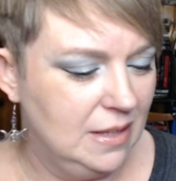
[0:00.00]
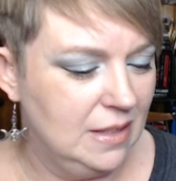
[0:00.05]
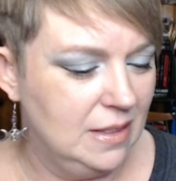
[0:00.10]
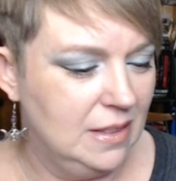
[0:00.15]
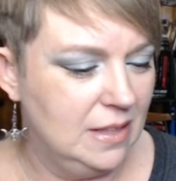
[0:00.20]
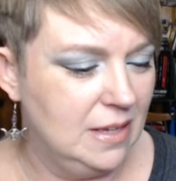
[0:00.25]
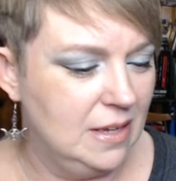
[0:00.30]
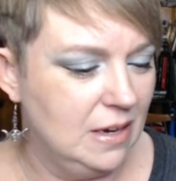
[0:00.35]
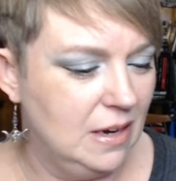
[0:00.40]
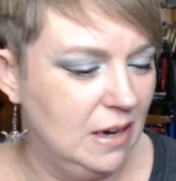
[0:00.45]

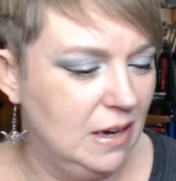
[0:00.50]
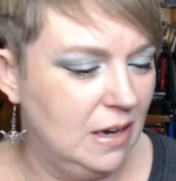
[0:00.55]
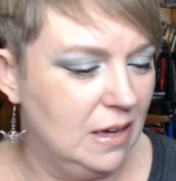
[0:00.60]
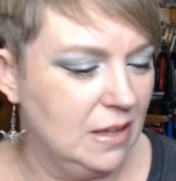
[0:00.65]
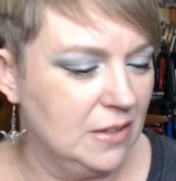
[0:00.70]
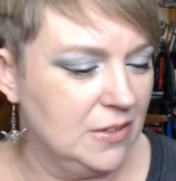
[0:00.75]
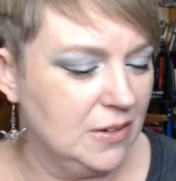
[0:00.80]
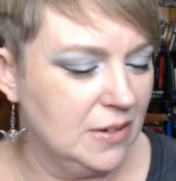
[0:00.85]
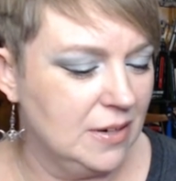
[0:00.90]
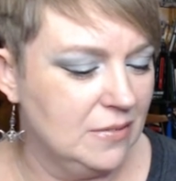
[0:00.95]
the
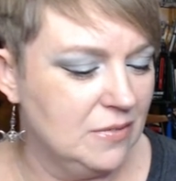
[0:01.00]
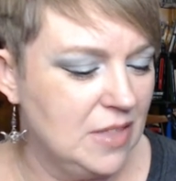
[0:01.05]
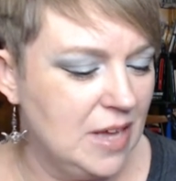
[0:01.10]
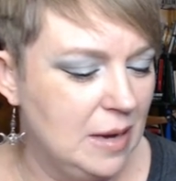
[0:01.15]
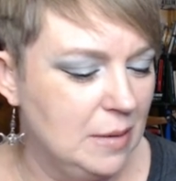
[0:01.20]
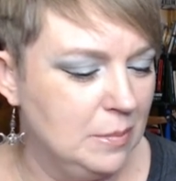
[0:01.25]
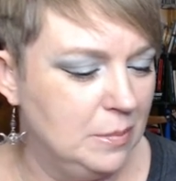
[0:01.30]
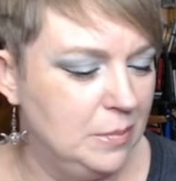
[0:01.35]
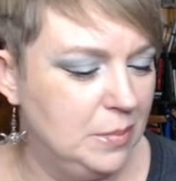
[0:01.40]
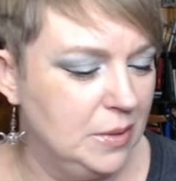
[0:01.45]
author of
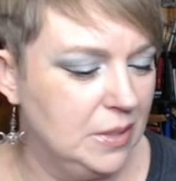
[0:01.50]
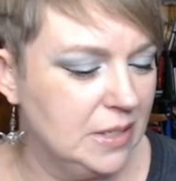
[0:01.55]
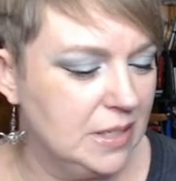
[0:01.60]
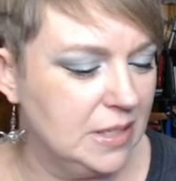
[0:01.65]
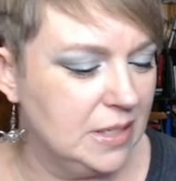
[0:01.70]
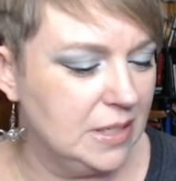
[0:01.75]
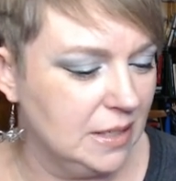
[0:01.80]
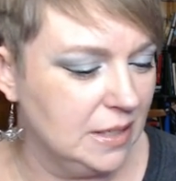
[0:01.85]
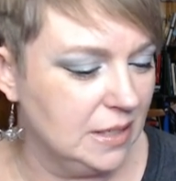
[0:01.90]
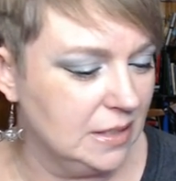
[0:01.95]
that book
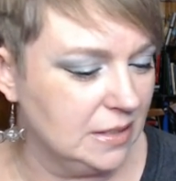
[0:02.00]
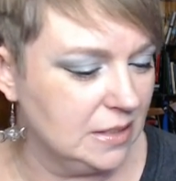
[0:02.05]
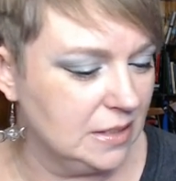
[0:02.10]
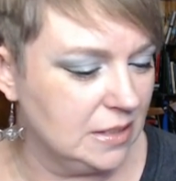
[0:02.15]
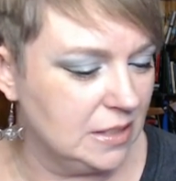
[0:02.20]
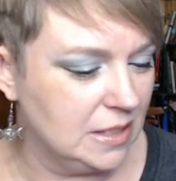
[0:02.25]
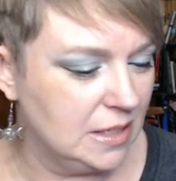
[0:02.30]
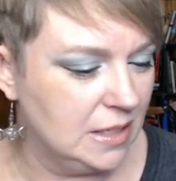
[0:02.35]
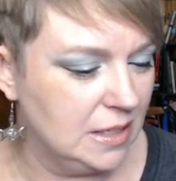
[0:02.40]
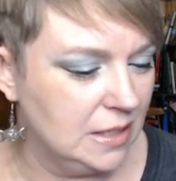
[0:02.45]

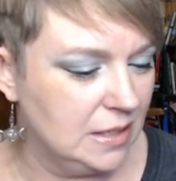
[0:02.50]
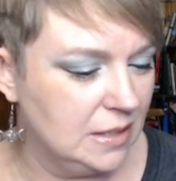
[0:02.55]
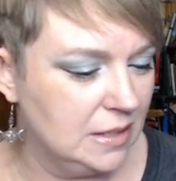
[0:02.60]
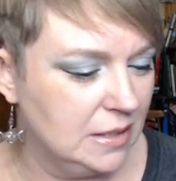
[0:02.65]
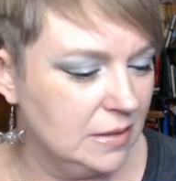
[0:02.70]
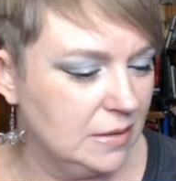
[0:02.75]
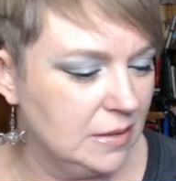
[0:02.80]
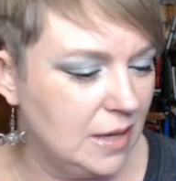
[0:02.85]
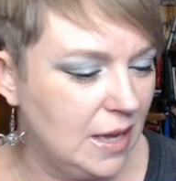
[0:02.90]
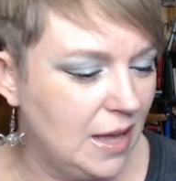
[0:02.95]
is.
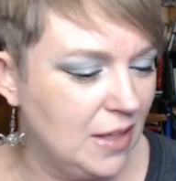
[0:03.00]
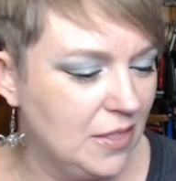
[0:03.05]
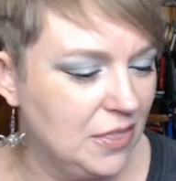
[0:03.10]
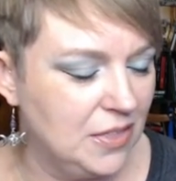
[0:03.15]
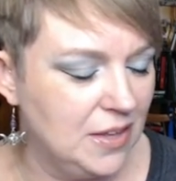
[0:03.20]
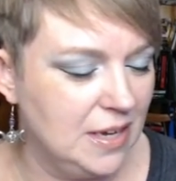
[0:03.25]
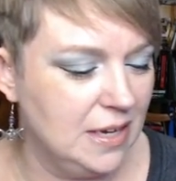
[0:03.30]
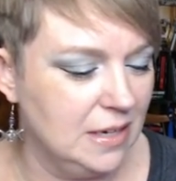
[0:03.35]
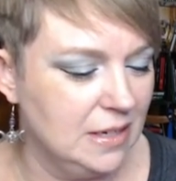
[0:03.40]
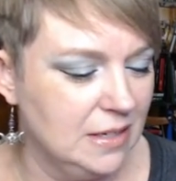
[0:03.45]
I
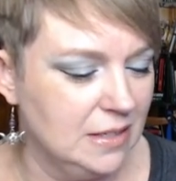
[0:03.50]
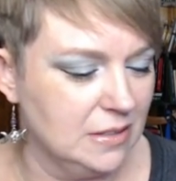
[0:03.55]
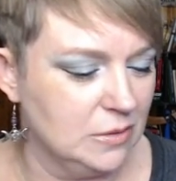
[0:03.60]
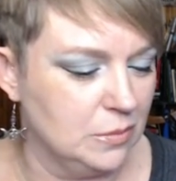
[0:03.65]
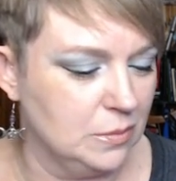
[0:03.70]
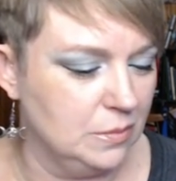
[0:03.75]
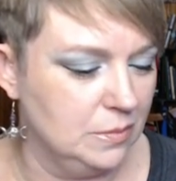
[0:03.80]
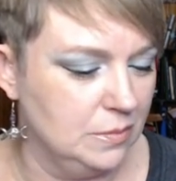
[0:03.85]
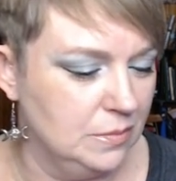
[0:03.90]
think it is,